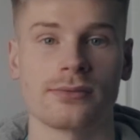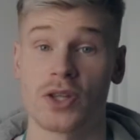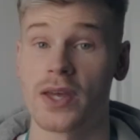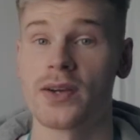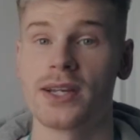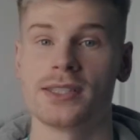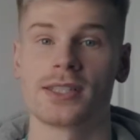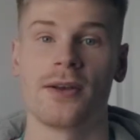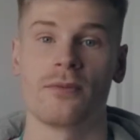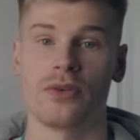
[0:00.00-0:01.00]
So there it is,
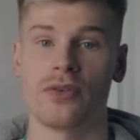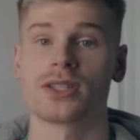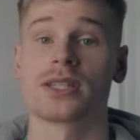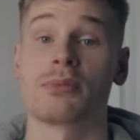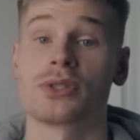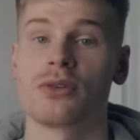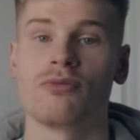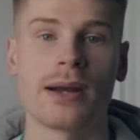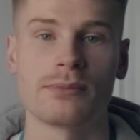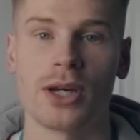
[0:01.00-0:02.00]
the first episode
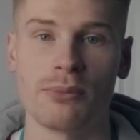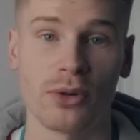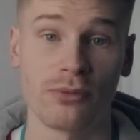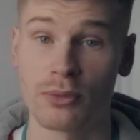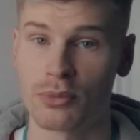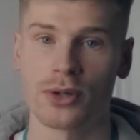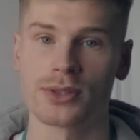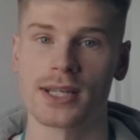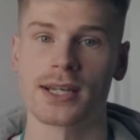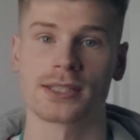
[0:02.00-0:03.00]
wrapped up of the
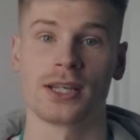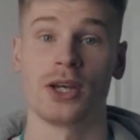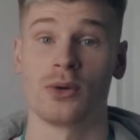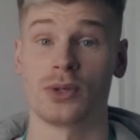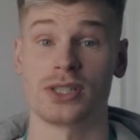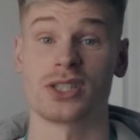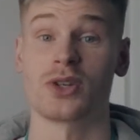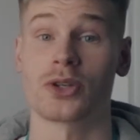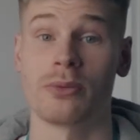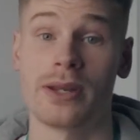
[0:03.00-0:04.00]
process, which is
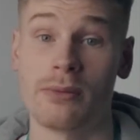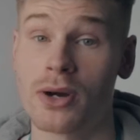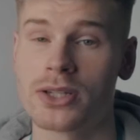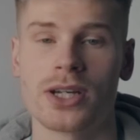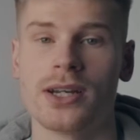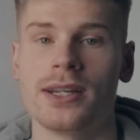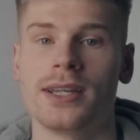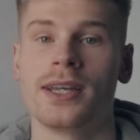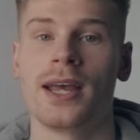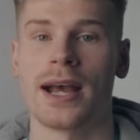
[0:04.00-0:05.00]
documenting my
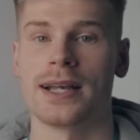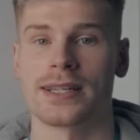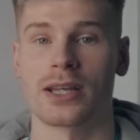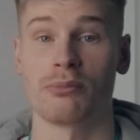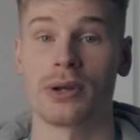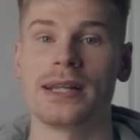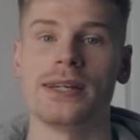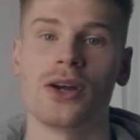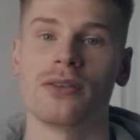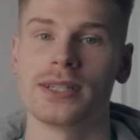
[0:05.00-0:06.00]
journey as a complete
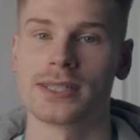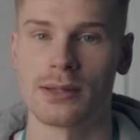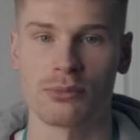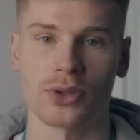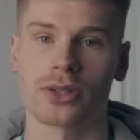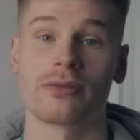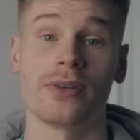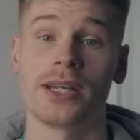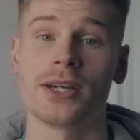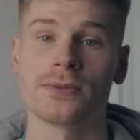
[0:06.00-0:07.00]
novice in product
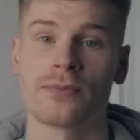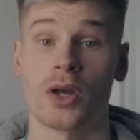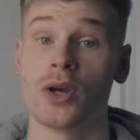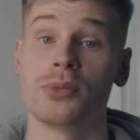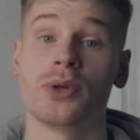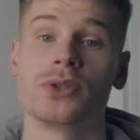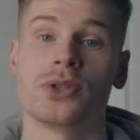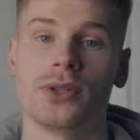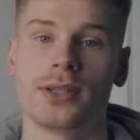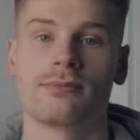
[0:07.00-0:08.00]
video. I hope you
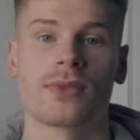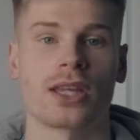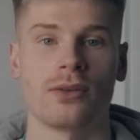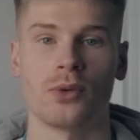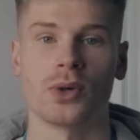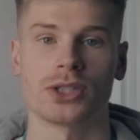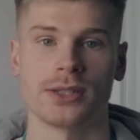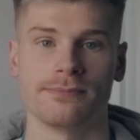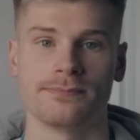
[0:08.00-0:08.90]
enjoyed. Thank you for watching.